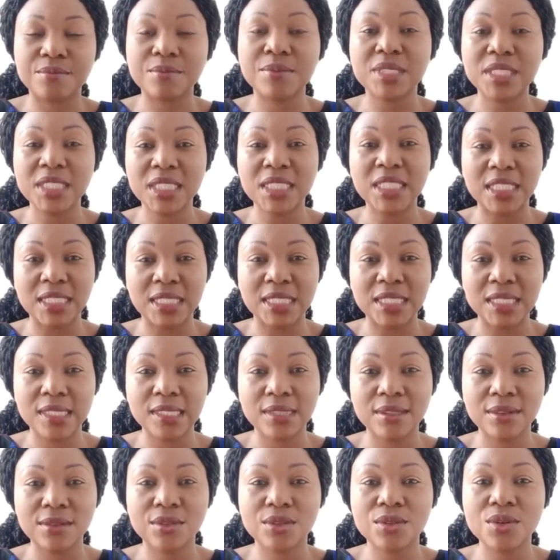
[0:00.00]
Please,
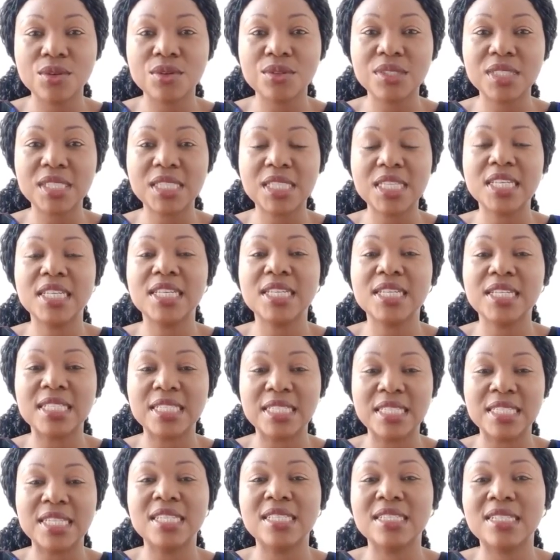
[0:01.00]
don't stay
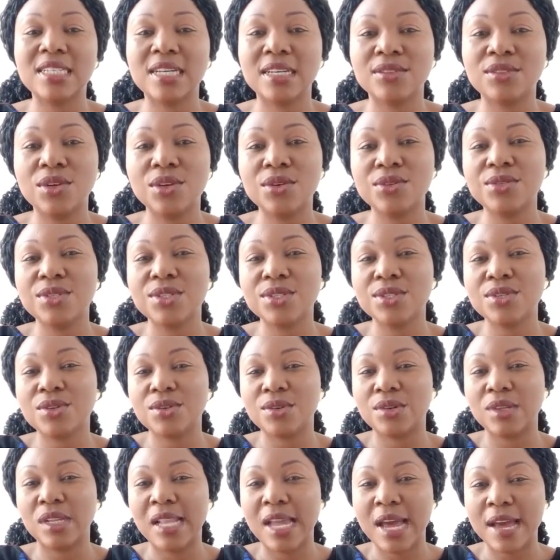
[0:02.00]
in danger. Don't risk
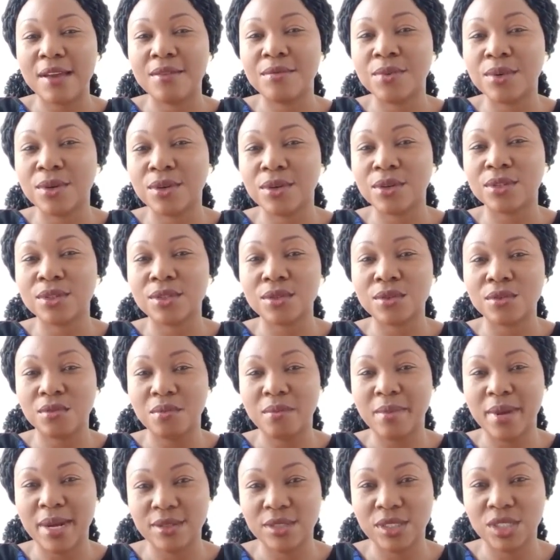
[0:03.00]
your life because of
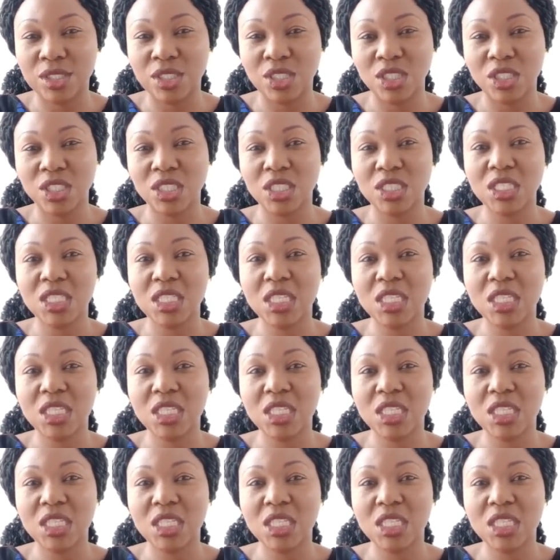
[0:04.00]
marriage.